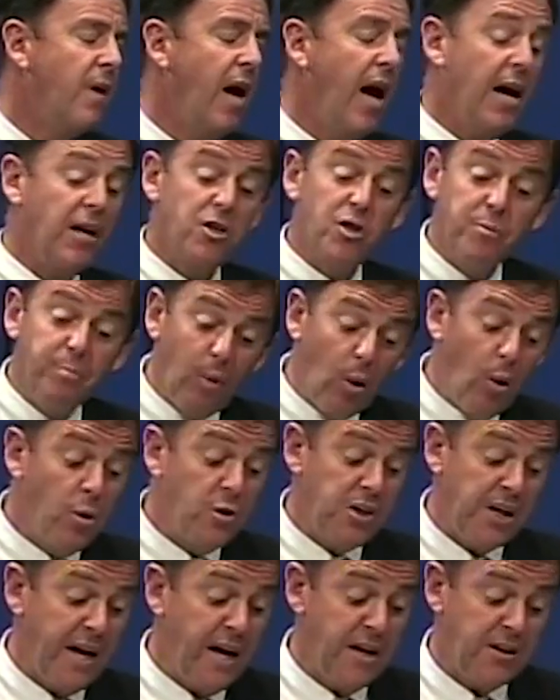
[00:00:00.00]

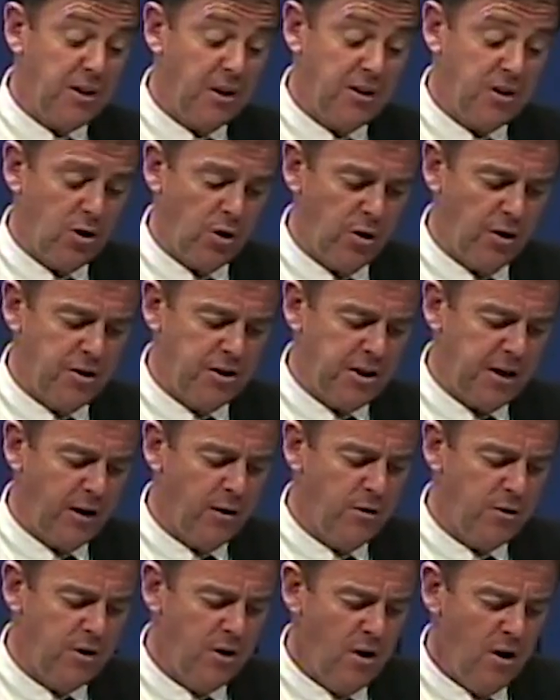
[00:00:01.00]
expose, as it turns
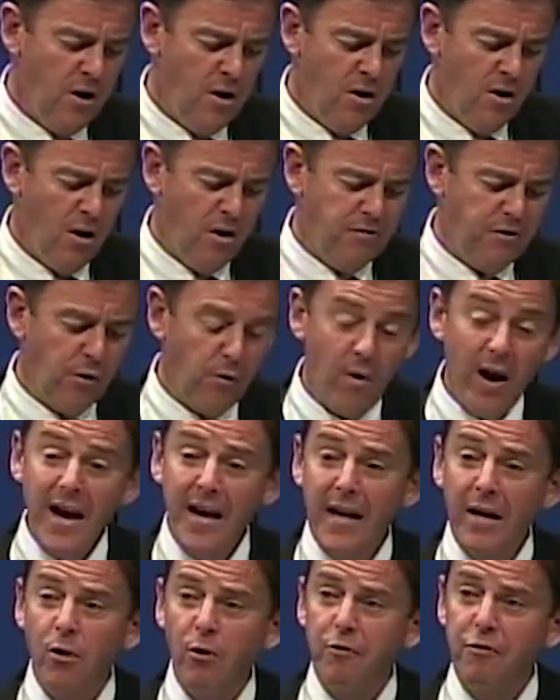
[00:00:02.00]
out, of the
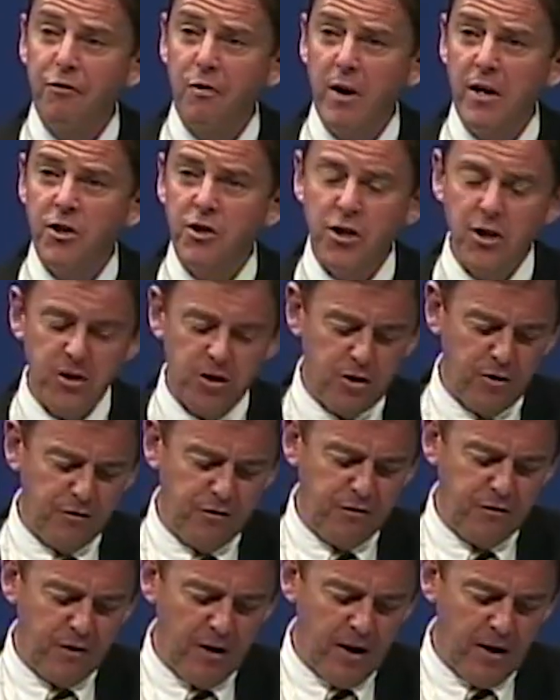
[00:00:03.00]
radical fringes of
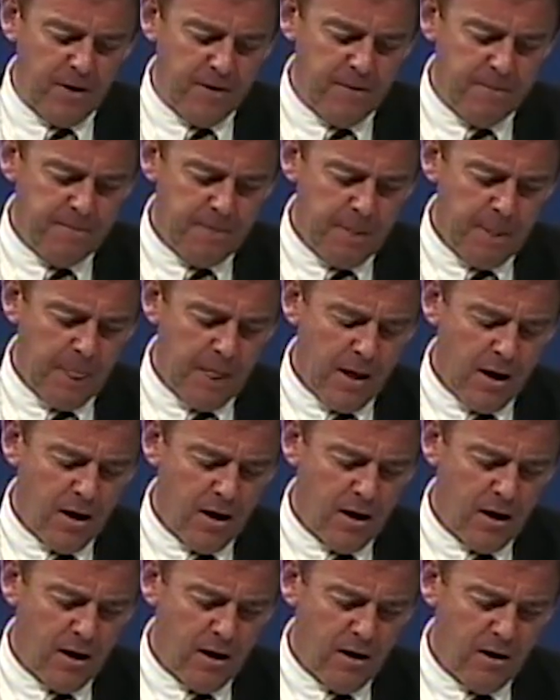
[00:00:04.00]
uh,
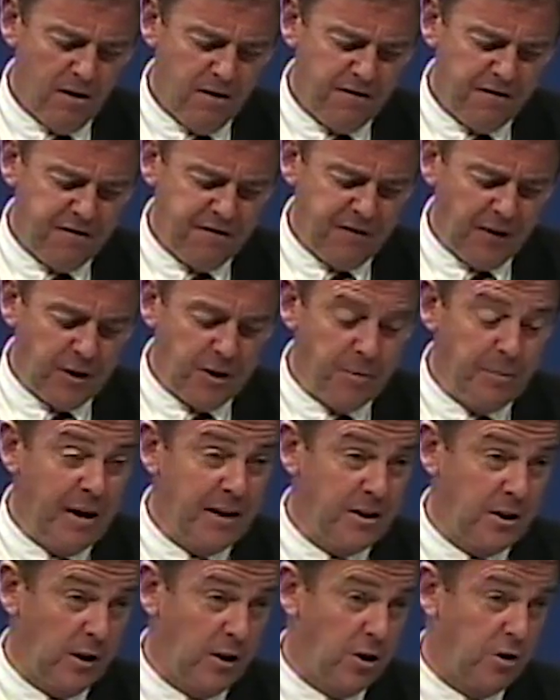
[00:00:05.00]
uh,
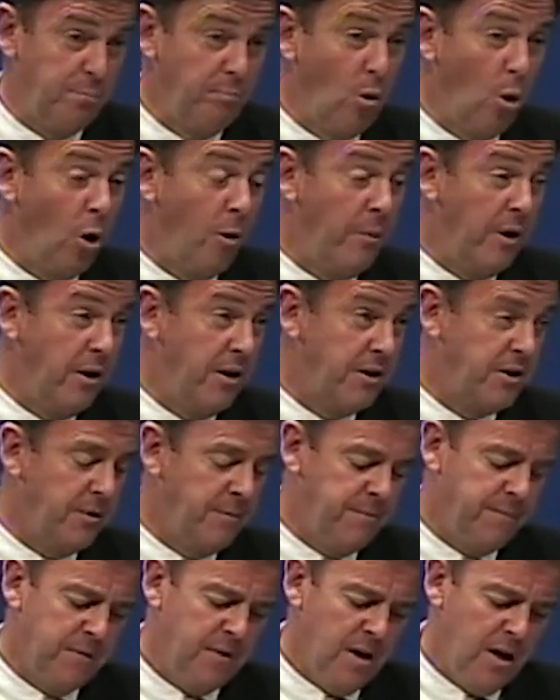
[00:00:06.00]
fundamentalist
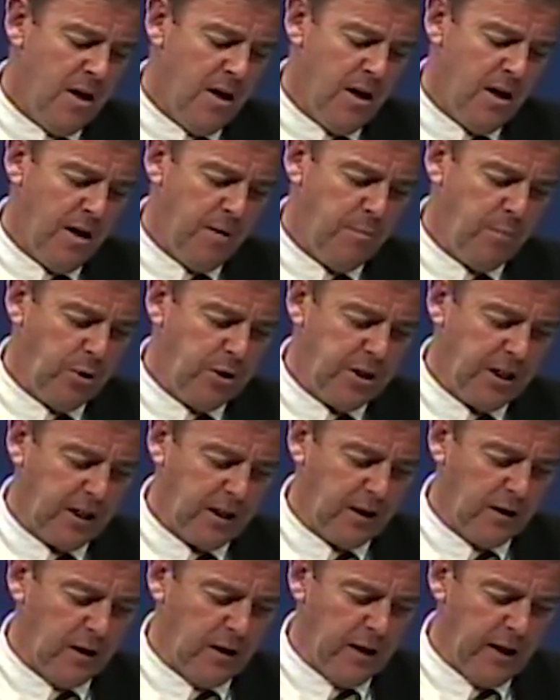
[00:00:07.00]
Mormonism, and
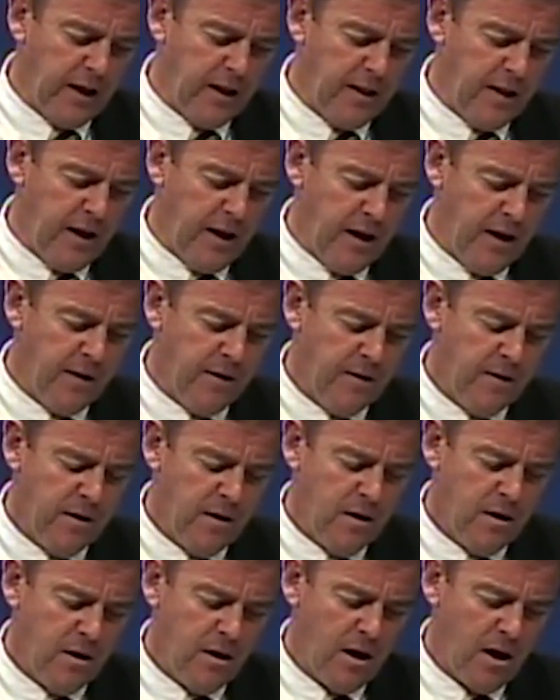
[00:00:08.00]
particularly the
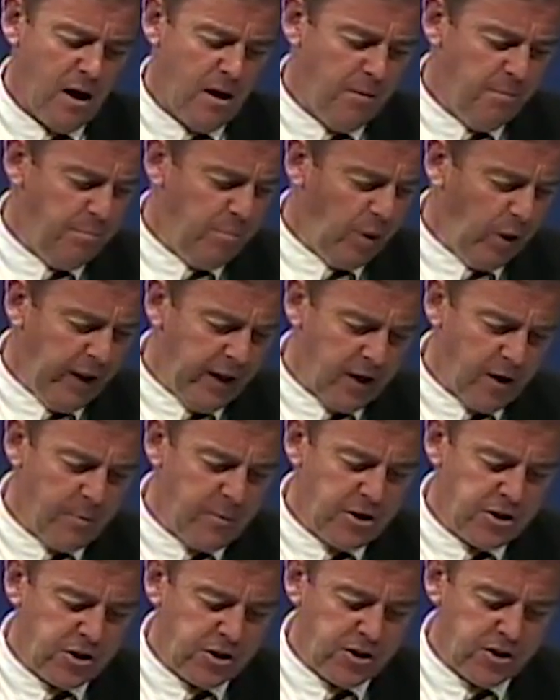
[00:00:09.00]
uh,
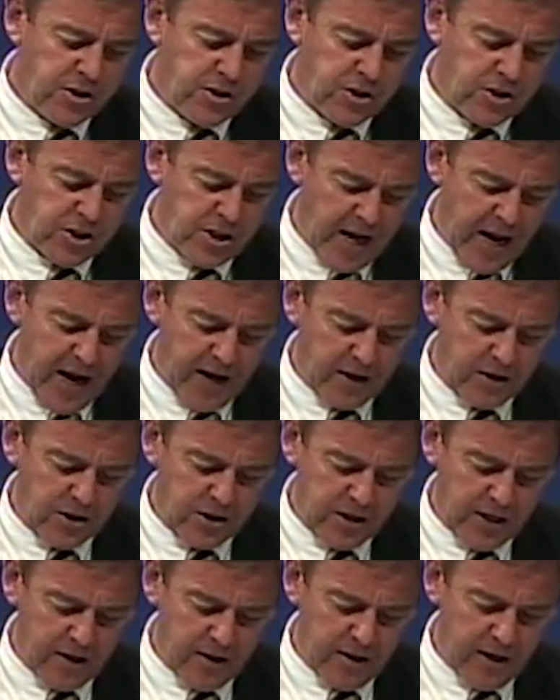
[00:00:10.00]
polygamist
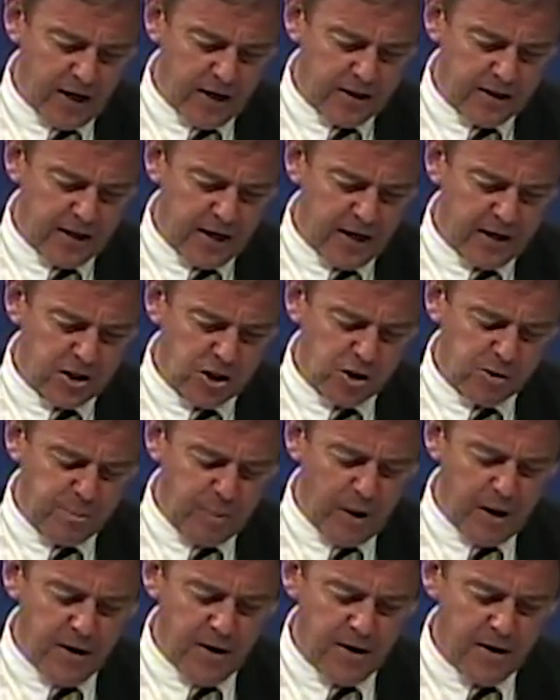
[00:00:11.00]
sects that uh,
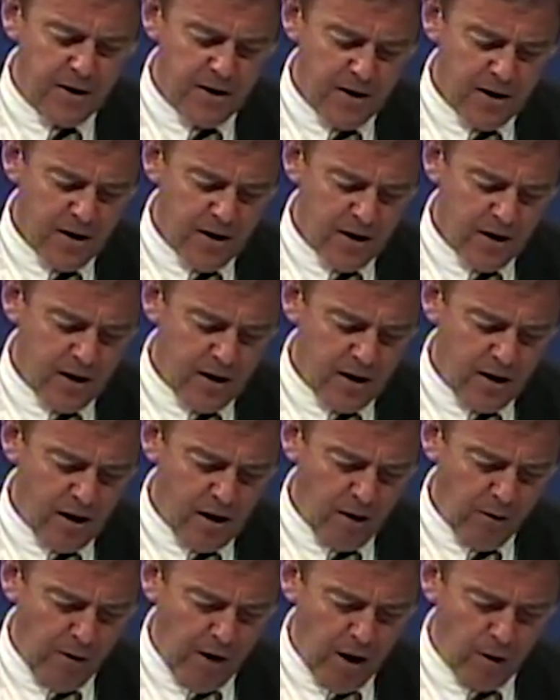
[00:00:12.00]
spin uh,
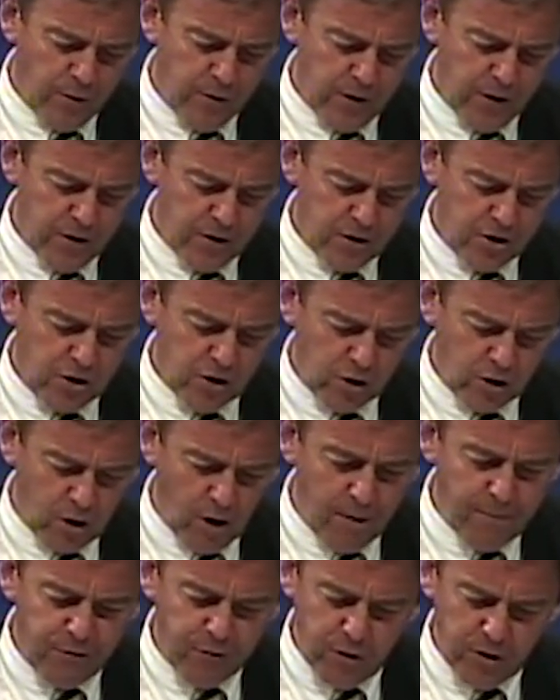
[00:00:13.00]
around the
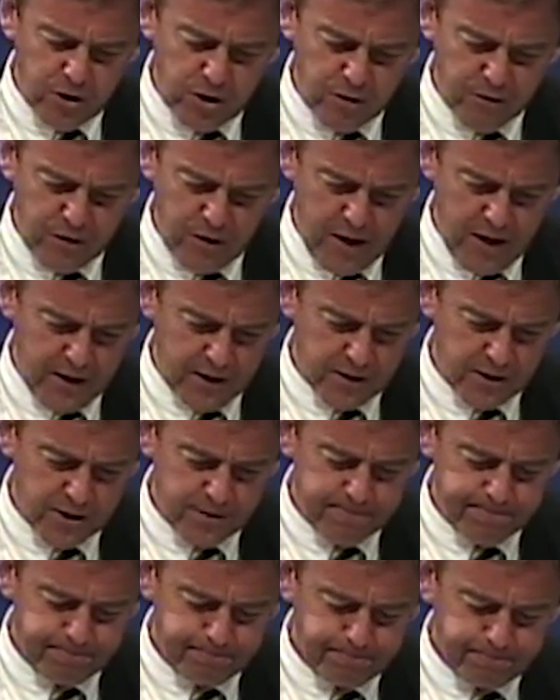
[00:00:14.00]
circumference of things.